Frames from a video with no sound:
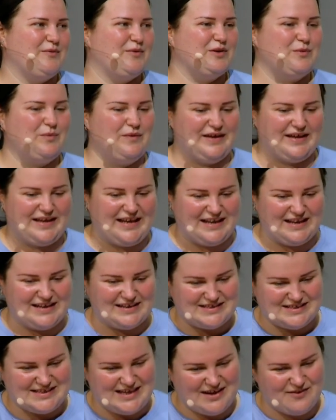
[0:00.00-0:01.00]
what we
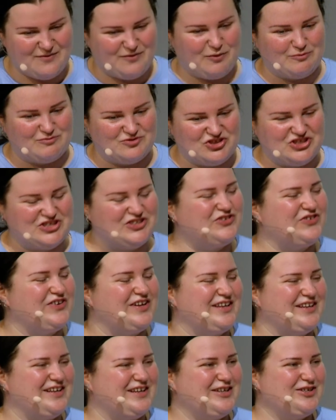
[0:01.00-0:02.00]
can take from
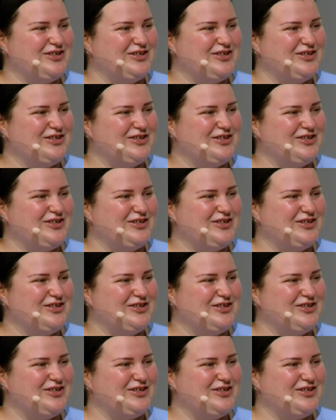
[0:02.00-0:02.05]
children